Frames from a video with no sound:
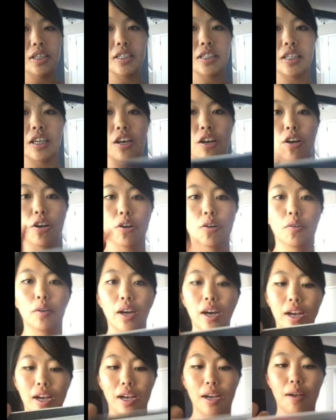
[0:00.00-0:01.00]
So
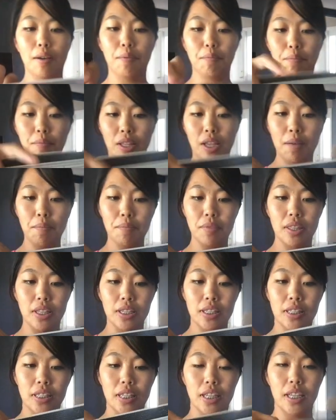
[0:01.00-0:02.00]

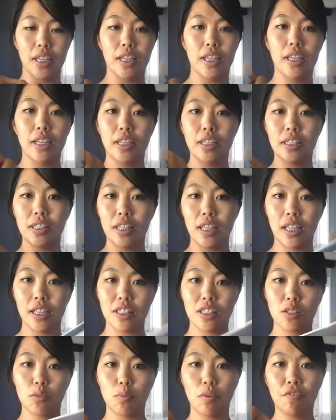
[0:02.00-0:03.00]

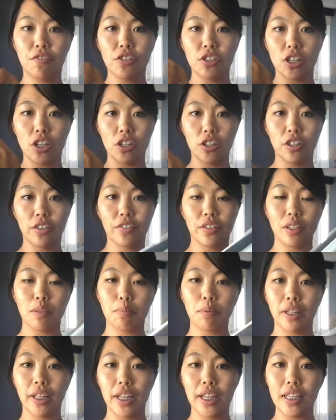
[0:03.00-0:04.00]
it swivels all over the
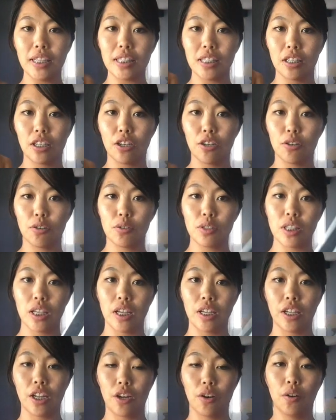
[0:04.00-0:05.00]
place. It goes,
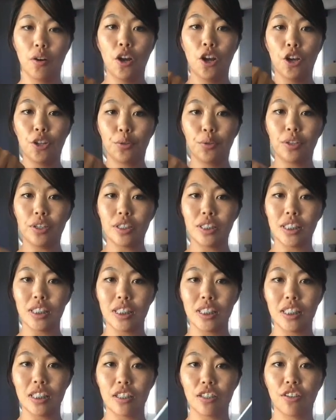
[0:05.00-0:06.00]

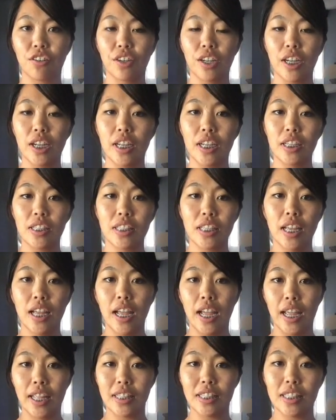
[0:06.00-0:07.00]
360 degrees.
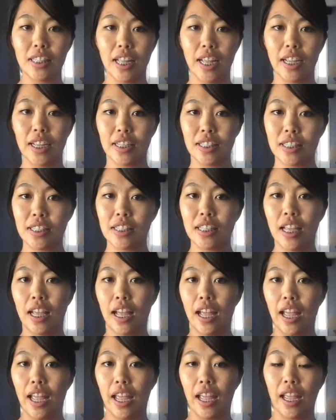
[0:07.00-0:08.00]
It's nice
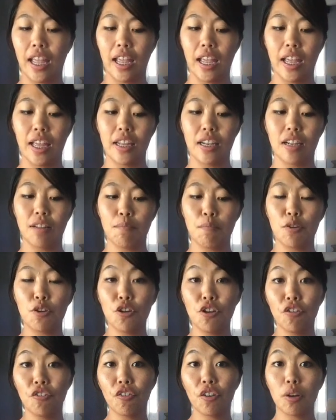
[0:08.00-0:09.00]
and
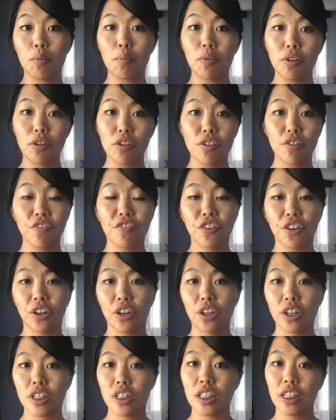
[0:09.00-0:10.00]
maneuverable
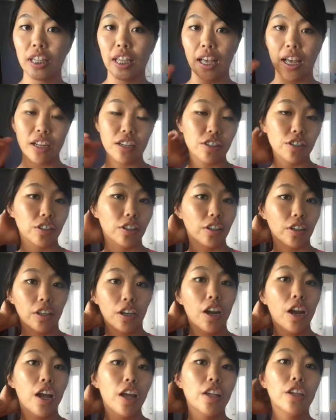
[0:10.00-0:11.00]
to get
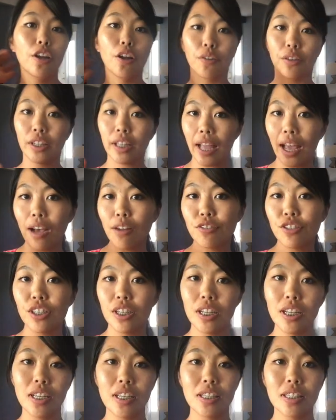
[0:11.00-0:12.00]
under, the
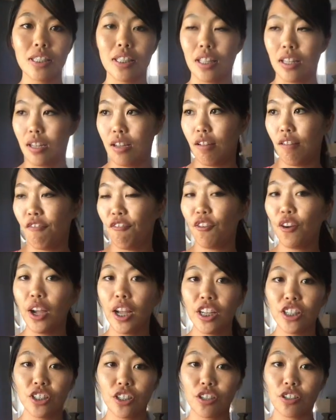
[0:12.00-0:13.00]
couches, the
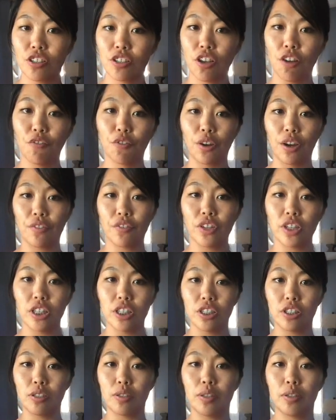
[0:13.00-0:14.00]
fridge, and the stove, wherever you
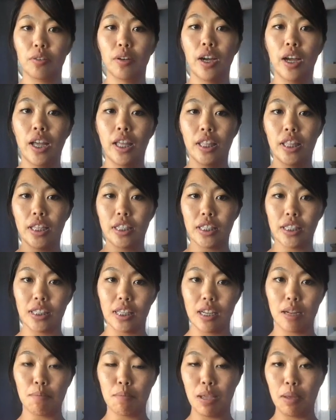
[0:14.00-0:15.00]
need to do. This is
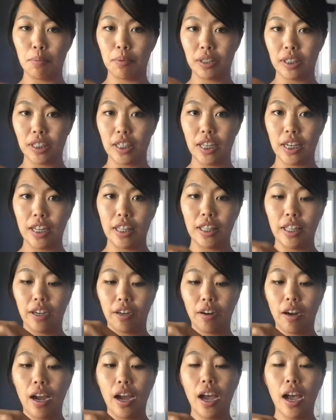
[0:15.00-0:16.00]
gonna be able to get in
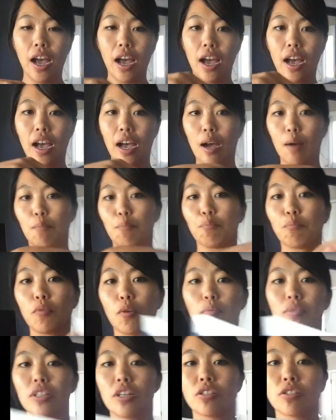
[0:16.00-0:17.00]
there.
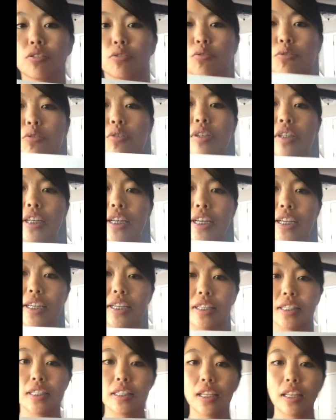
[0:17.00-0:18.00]
What's also cool
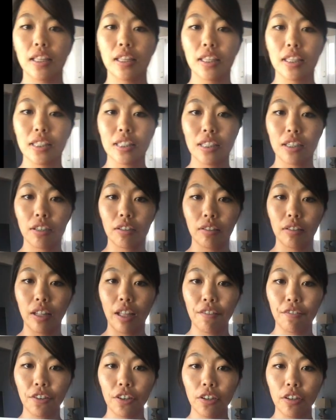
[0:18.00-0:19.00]
is this little
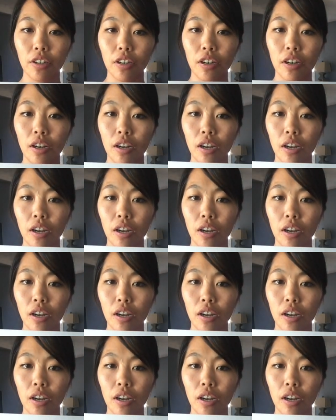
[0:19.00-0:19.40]
lever